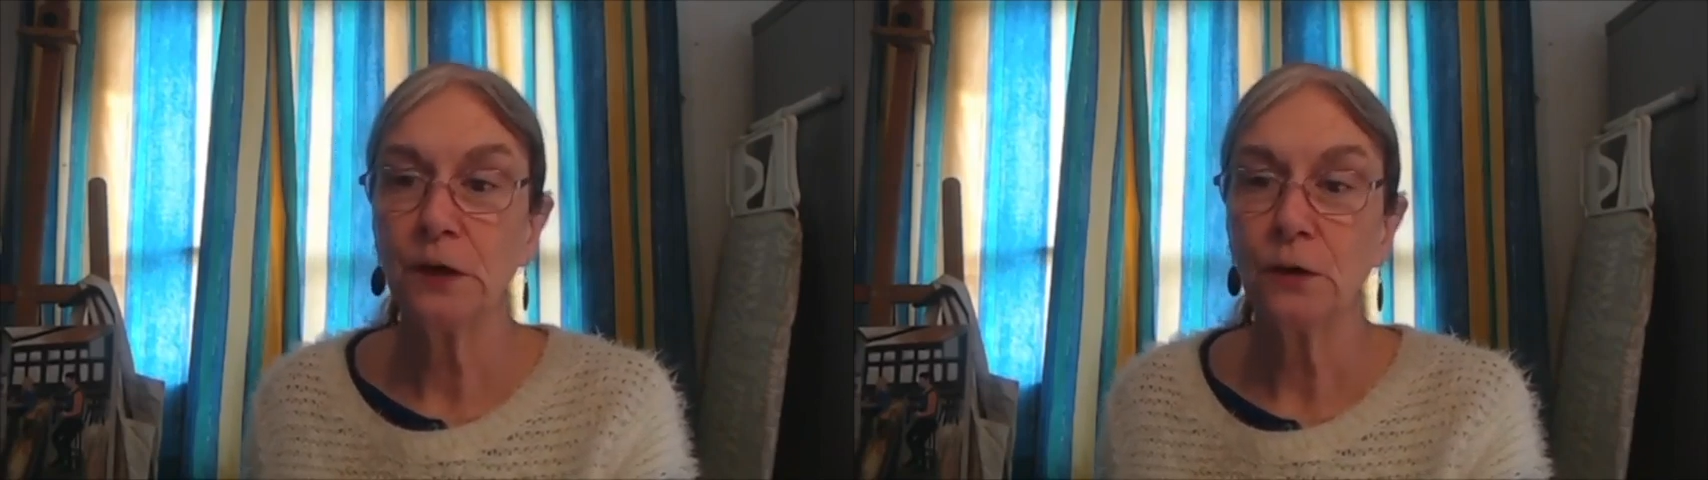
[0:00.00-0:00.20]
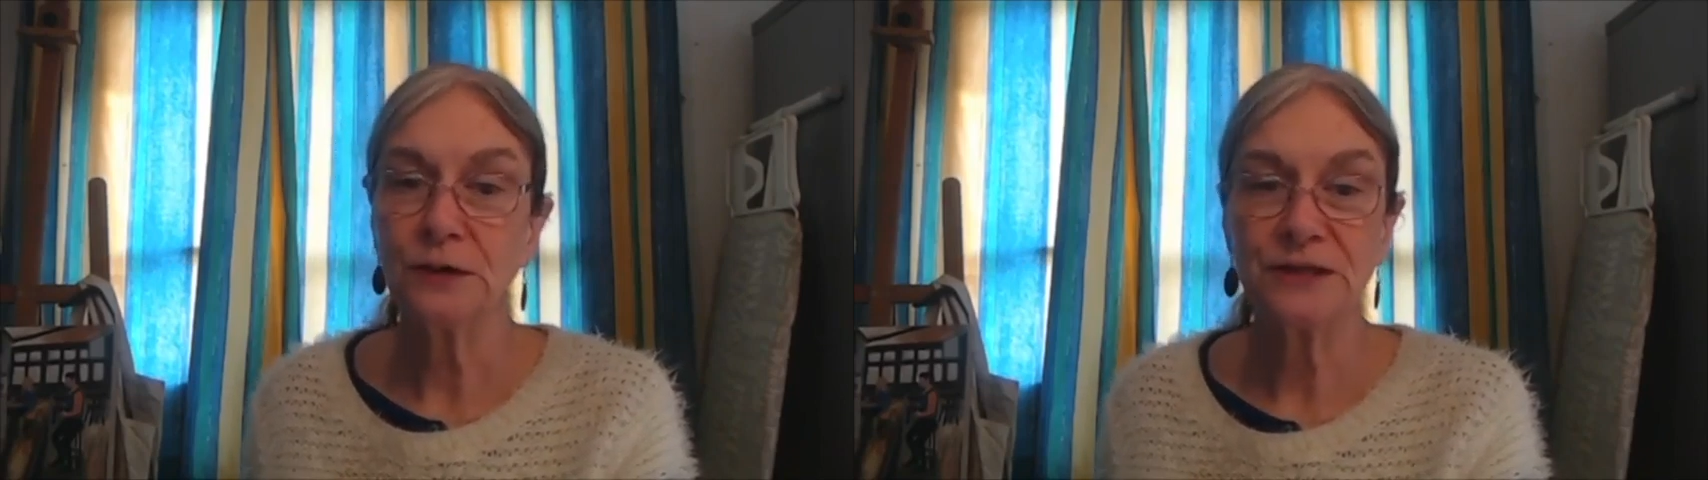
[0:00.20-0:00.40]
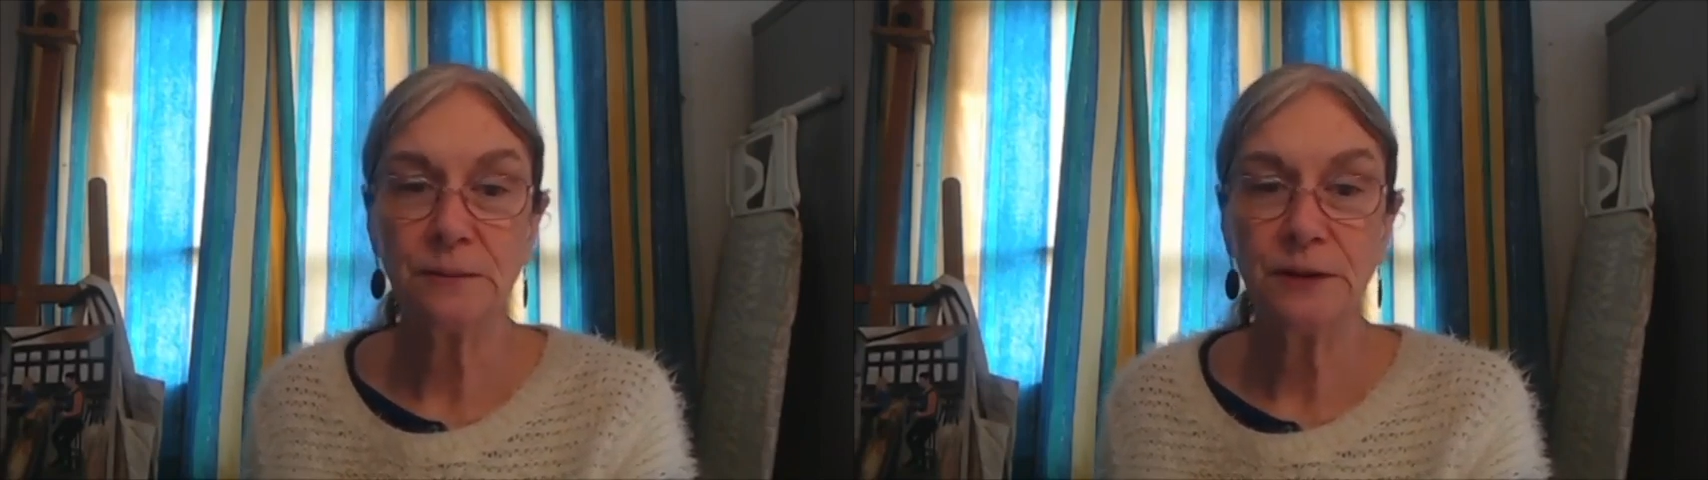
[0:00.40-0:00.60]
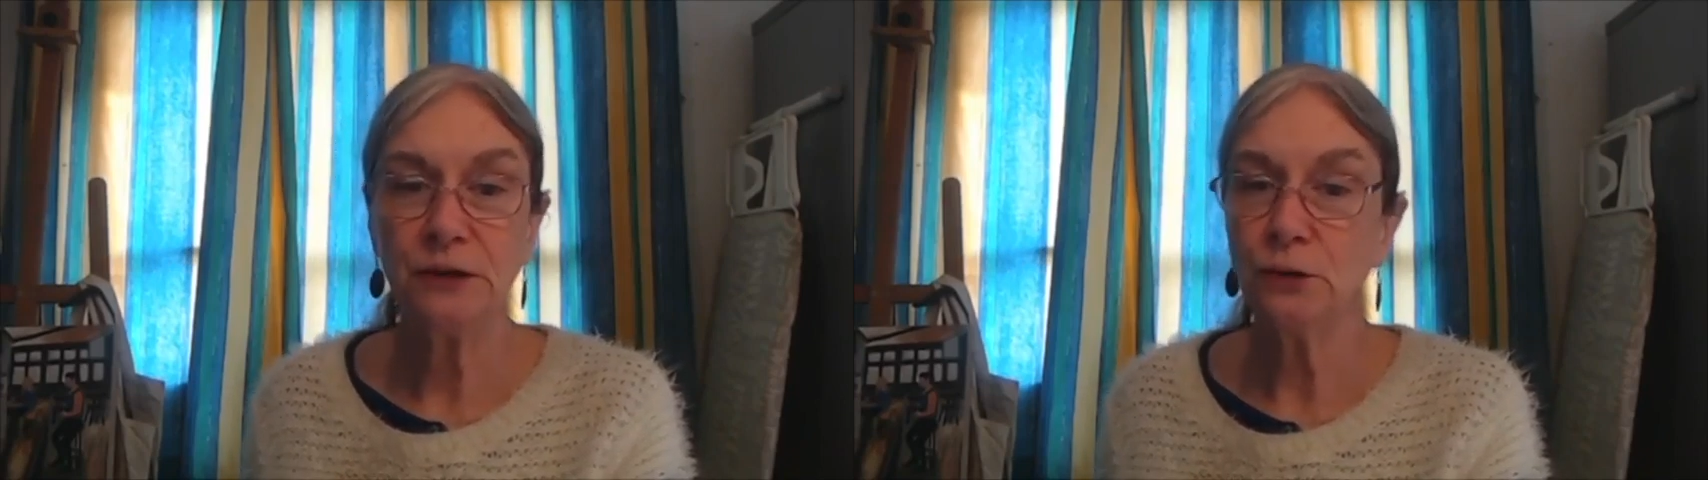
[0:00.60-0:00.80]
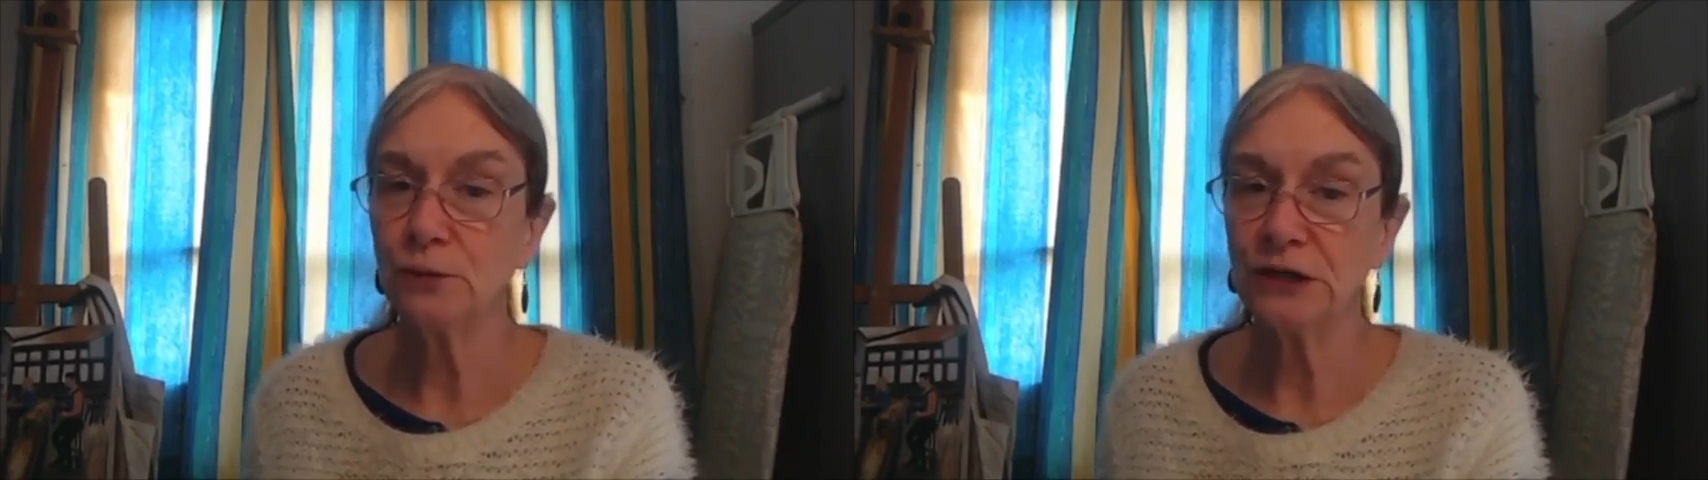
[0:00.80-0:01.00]
or send me a
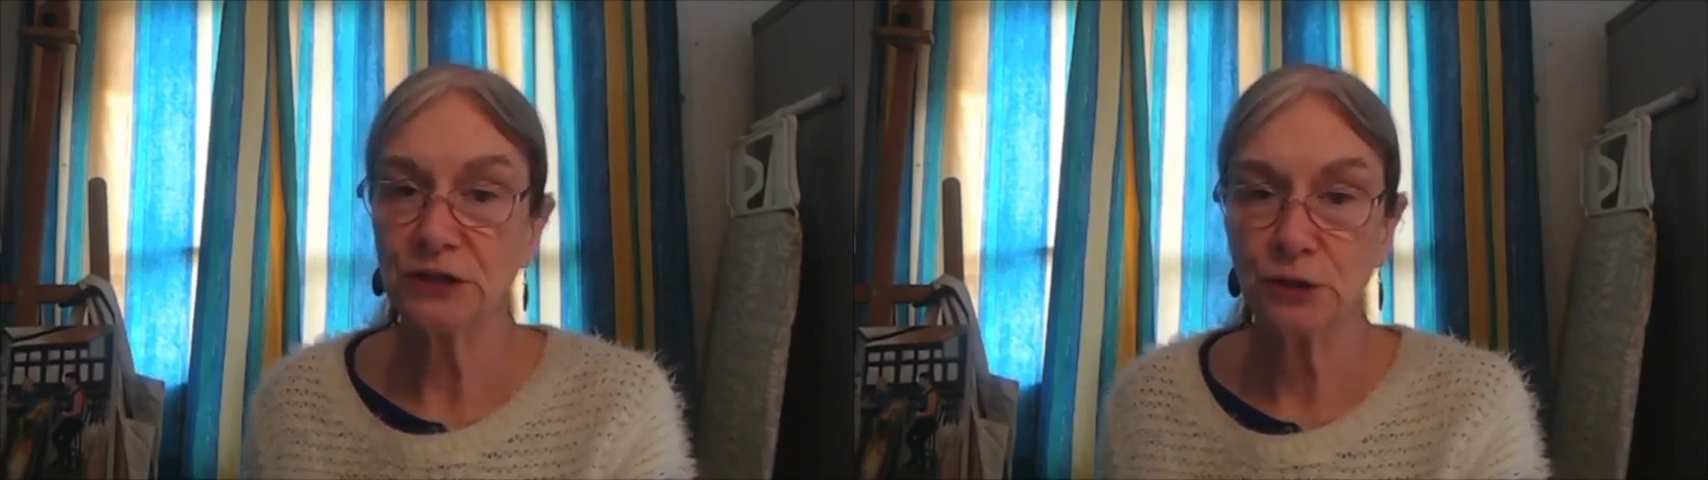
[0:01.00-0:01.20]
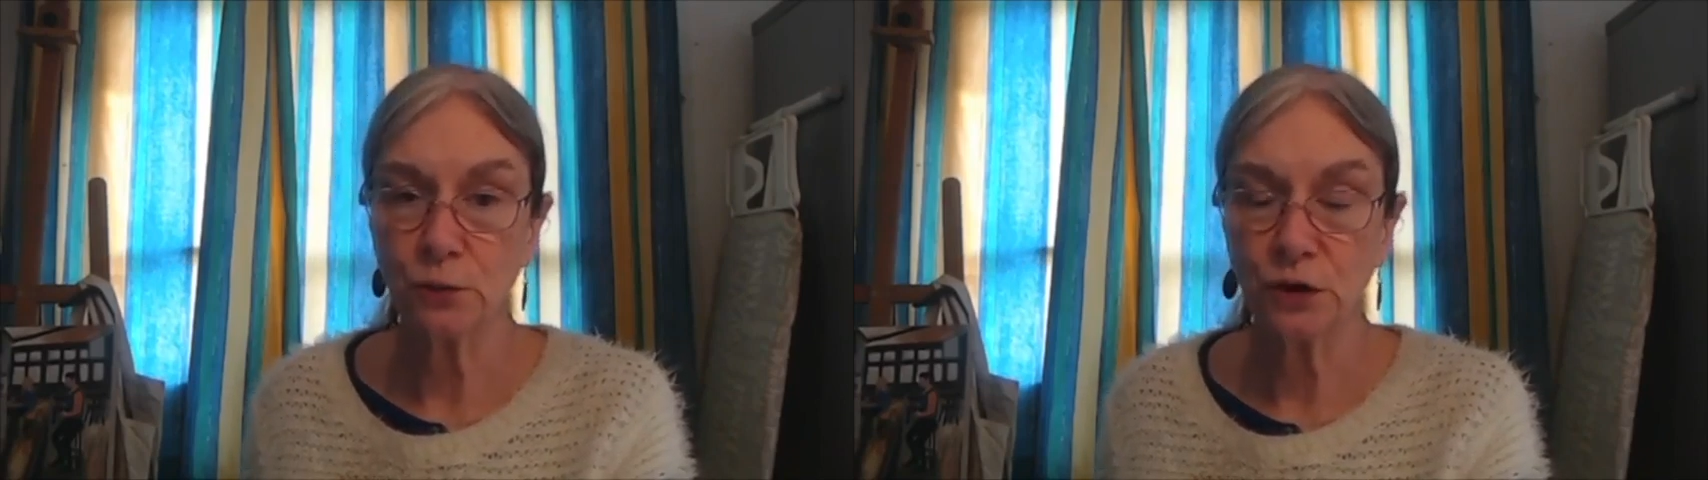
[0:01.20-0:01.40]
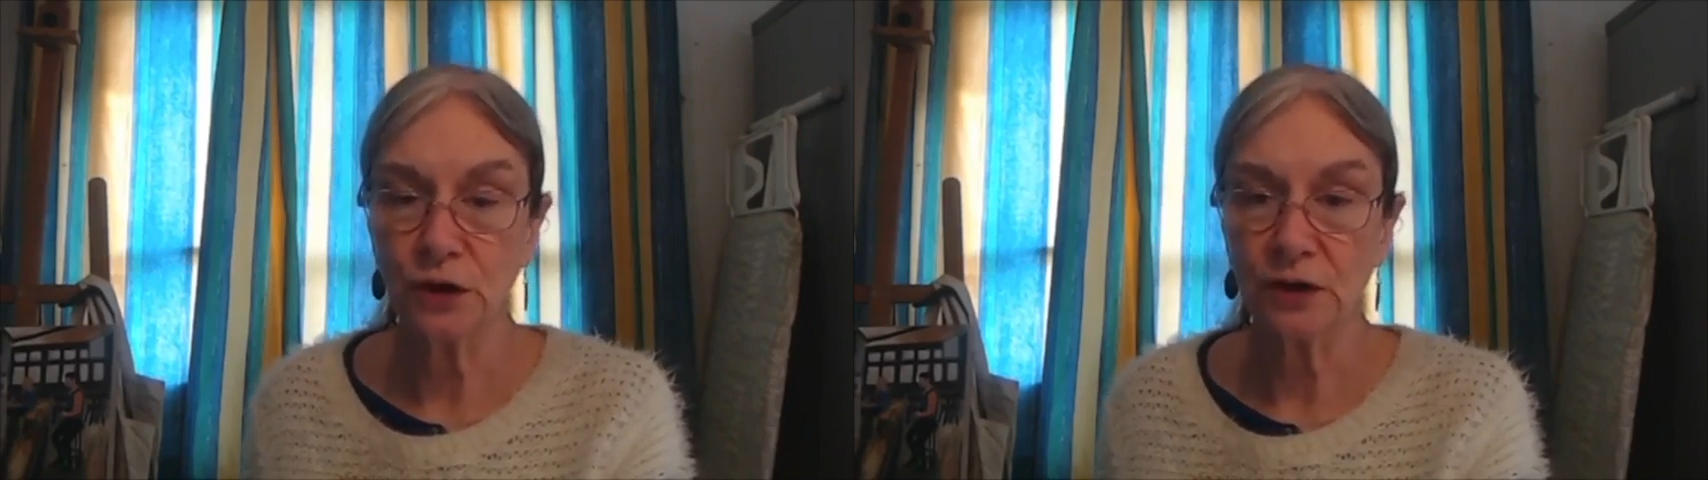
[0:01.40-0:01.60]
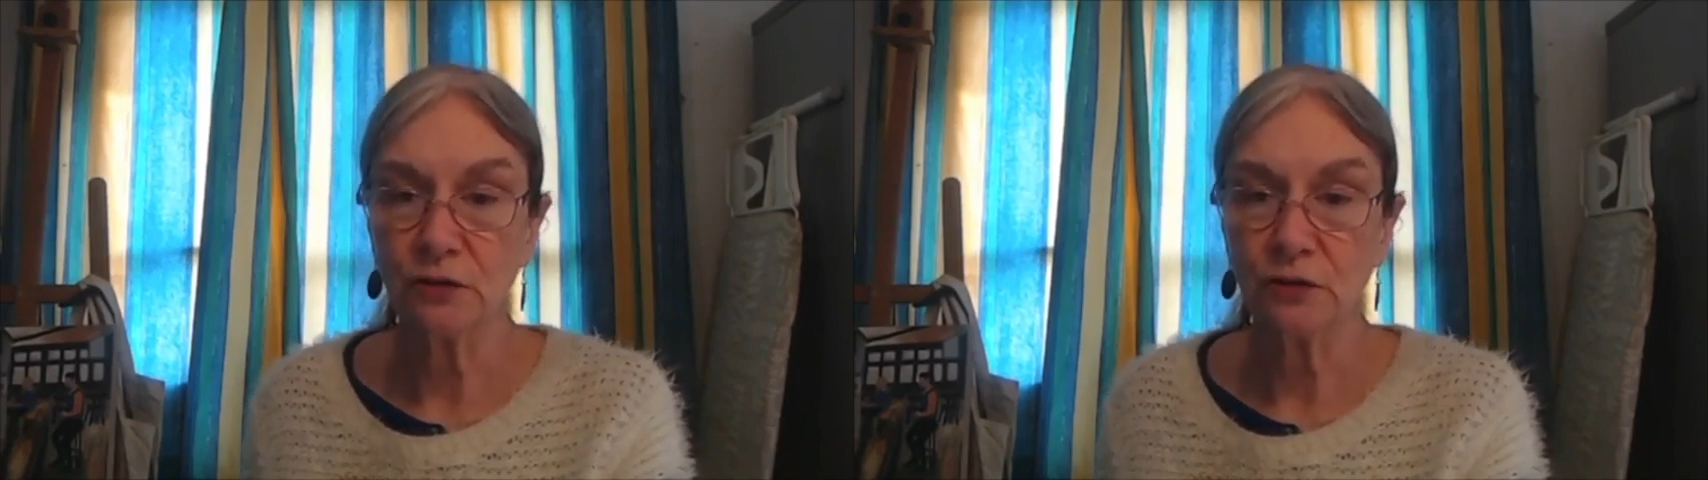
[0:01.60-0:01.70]
new project to work on.